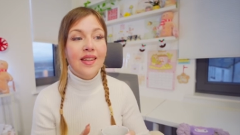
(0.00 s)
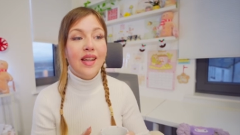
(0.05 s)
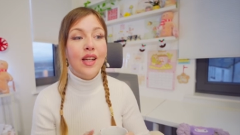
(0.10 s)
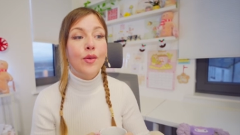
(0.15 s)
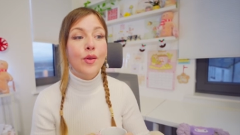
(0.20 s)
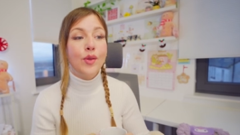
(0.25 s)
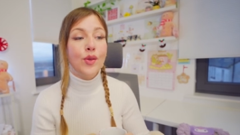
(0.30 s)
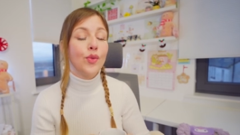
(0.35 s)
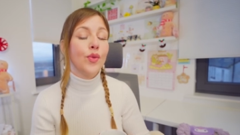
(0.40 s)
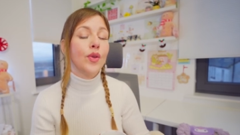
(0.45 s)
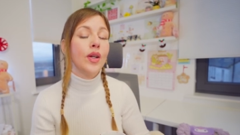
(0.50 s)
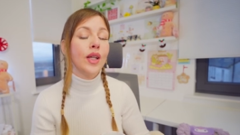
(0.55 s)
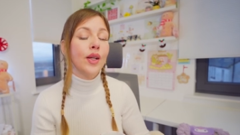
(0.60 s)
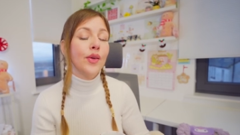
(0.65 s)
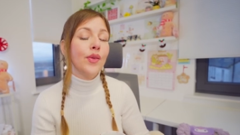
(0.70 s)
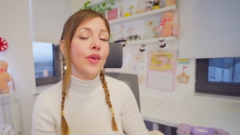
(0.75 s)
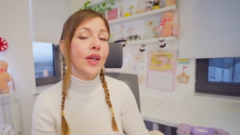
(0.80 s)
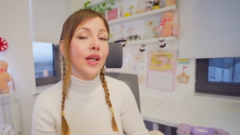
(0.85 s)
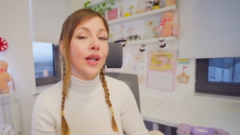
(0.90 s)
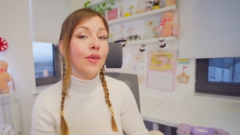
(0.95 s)
It was really,
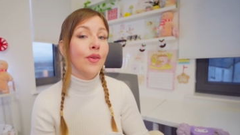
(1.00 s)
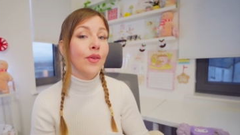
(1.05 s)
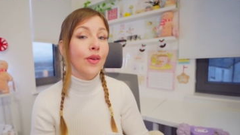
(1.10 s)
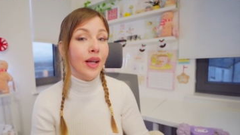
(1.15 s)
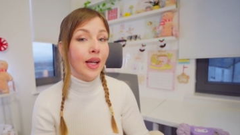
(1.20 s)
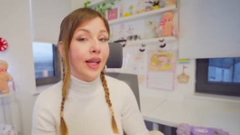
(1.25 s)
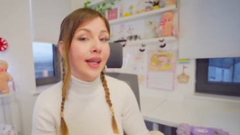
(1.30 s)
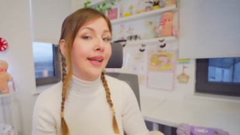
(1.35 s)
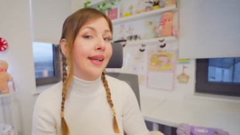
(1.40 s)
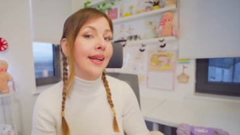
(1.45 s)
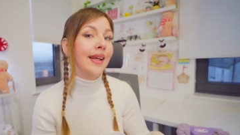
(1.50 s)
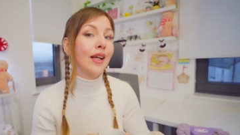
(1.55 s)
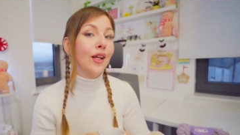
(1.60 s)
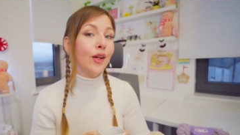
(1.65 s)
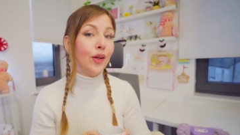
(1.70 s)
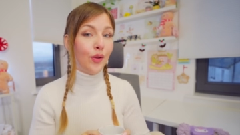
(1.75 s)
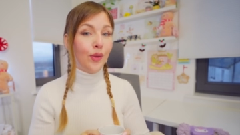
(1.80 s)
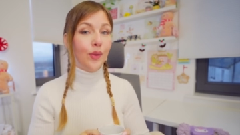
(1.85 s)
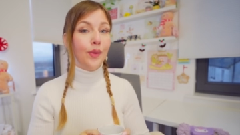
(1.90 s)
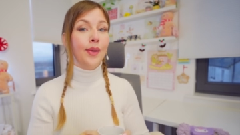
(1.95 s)
really, really
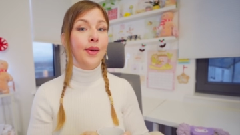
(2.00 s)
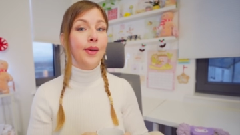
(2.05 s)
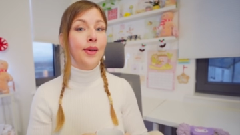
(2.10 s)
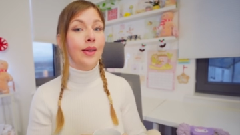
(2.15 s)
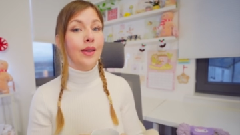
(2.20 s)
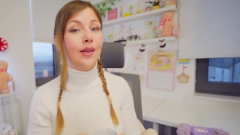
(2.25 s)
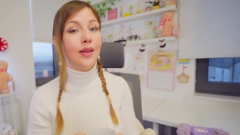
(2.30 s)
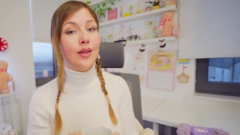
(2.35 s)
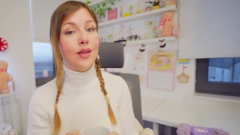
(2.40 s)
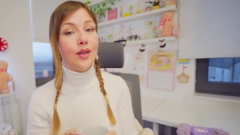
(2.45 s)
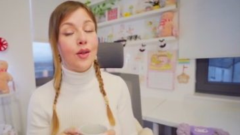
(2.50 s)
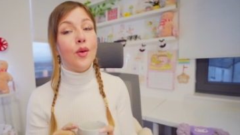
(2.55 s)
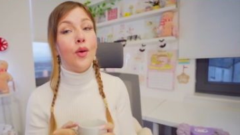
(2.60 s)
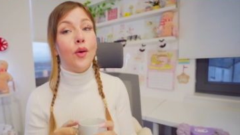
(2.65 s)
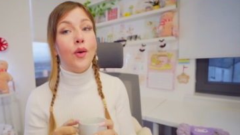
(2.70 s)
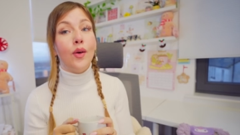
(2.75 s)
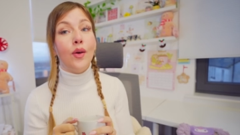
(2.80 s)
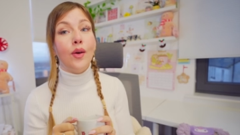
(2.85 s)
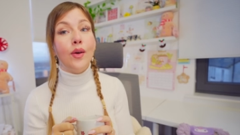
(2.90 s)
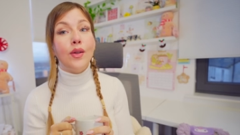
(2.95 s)
cool to
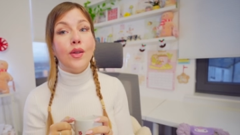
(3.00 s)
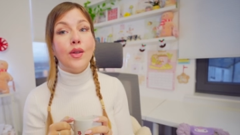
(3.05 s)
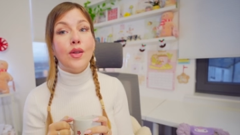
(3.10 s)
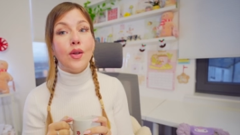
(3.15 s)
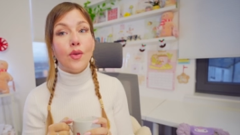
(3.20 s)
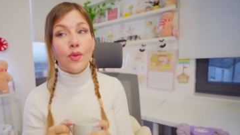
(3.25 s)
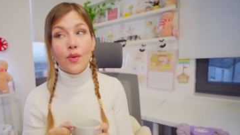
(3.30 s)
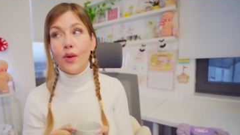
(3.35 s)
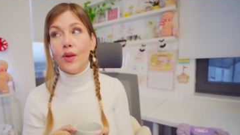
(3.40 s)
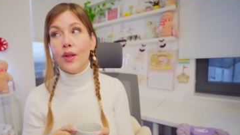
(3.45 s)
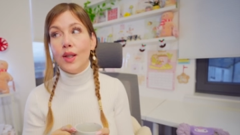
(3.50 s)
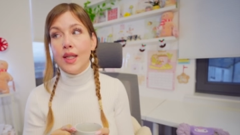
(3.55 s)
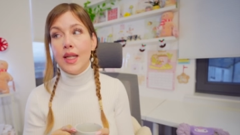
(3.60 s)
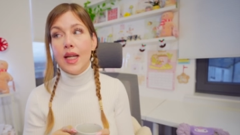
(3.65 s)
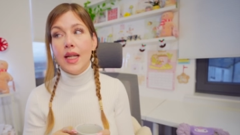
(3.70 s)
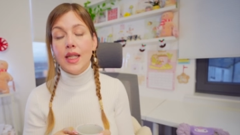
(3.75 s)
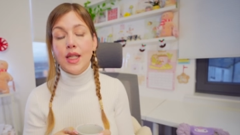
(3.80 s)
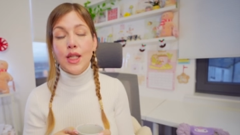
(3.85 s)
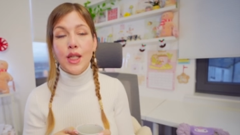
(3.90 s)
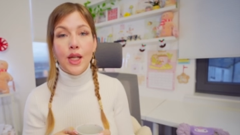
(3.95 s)
go to Roland
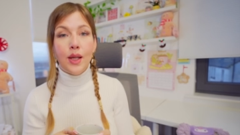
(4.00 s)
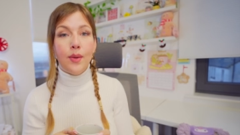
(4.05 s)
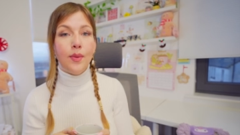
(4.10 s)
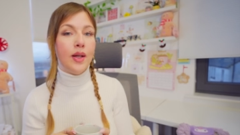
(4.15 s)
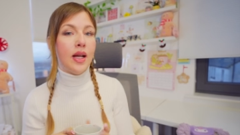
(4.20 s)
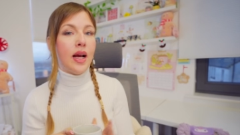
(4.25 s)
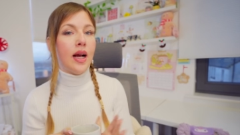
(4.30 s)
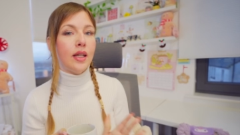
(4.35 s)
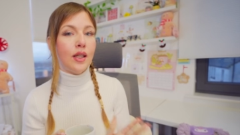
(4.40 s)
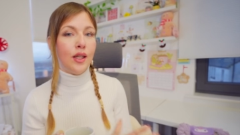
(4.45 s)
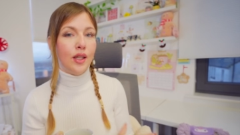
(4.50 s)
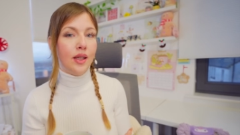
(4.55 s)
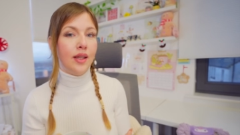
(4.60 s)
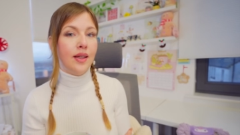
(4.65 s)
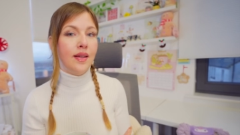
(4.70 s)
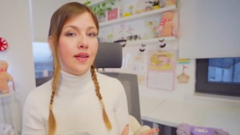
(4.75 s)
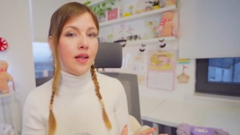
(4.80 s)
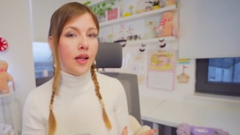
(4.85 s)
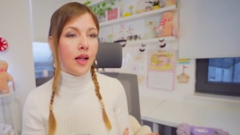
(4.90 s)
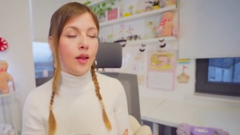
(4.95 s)
HQ and actually
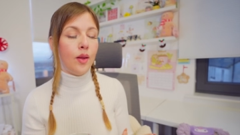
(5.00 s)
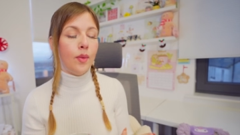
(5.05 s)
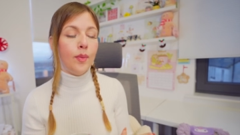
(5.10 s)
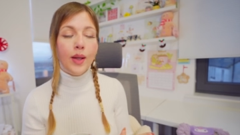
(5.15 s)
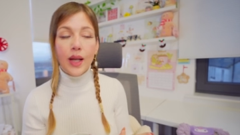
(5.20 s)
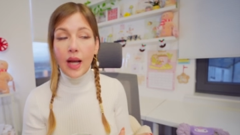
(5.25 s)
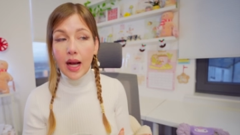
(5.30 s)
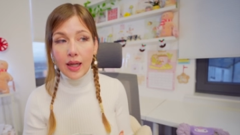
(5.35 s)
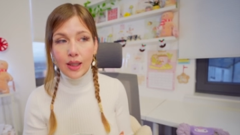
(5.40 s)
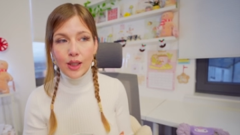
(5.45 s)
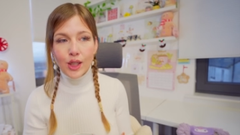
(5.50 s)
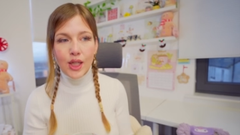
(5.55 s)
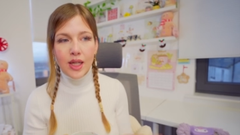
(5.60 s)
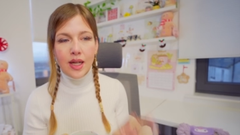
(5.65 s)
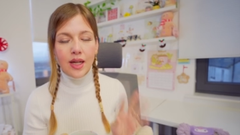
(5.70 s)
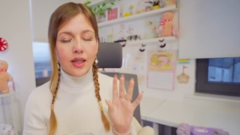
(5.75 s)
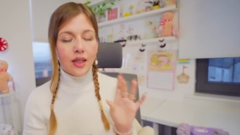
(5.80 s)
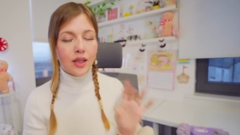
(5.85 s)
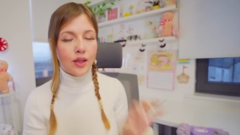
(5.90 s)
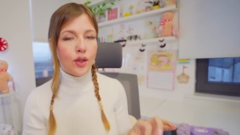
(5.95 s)
see them in action
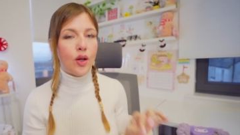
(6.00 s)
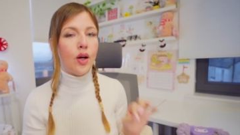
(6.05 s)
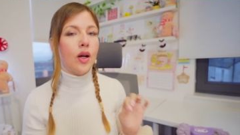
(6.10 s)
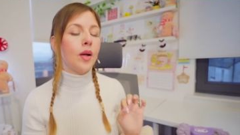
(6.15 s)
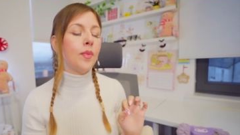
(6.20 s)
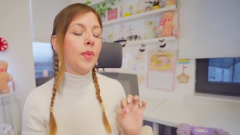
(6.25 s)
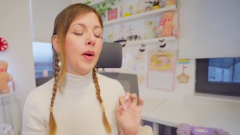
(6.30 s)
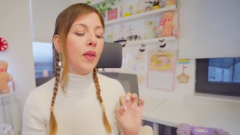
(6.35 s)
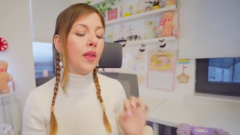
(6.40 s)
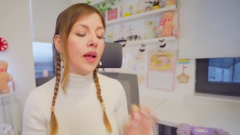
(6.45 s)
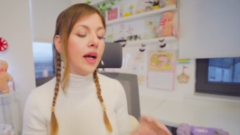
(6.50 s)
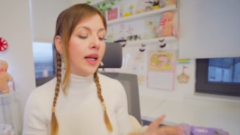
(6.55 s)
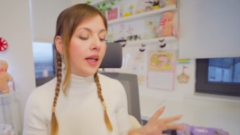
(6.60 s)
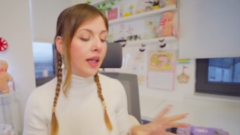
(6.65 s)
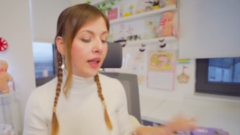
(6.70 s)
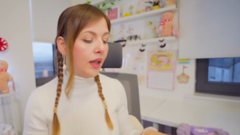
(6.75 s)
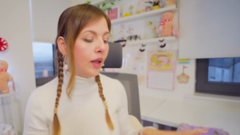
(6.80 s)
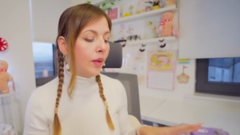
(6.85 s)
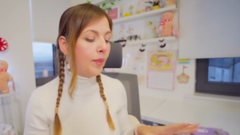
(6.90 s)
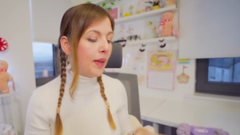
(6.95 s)
and I'll talk about that in
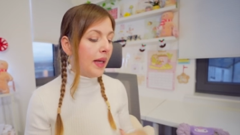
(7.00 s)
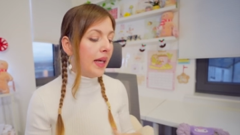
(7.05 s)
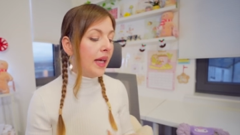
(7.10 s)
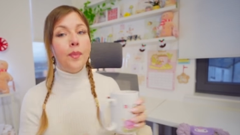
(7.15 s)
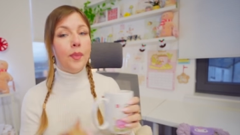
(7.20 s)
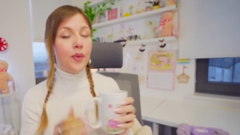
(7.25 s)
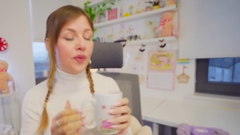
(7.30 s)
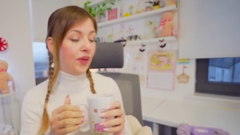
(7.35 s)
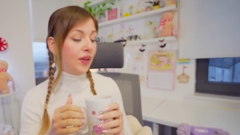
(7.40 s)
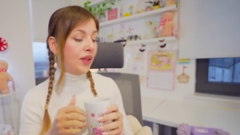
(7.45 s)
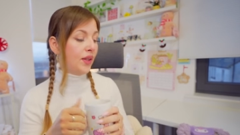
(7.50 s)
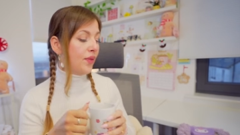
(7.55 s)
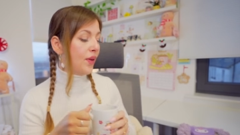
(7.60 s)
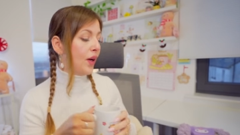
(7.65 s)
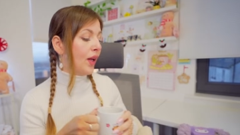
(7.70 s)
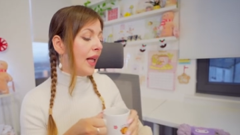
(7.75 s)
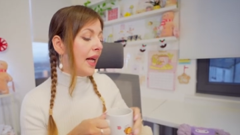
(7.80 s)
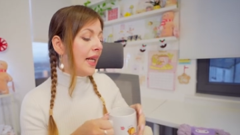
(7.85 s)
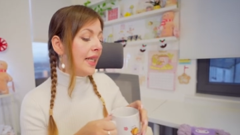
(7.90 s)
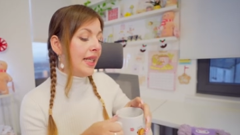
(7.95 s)
a little bit. But first of
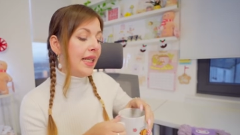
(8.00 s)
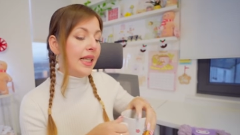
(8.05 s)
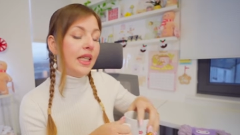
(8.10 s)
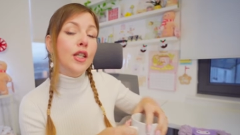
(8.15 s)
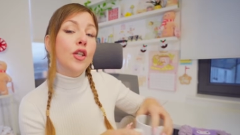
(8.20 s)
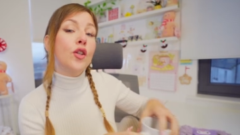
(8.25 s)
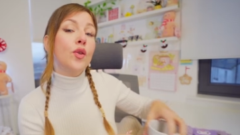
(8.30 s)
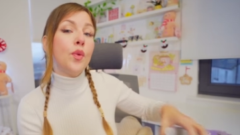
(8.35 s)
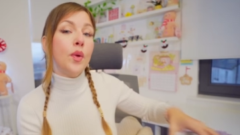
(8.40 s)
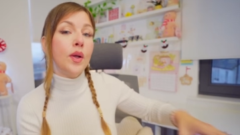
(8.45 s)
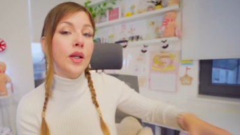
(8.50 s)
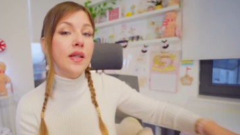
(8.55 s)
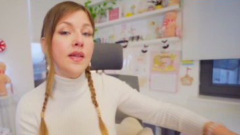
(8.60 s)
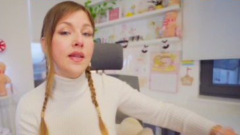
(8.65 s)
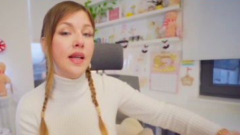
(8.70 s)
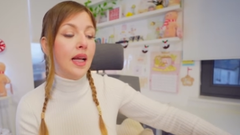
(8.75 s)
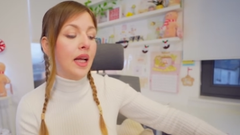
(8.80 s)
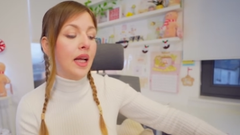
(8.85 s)
all, I did just want to say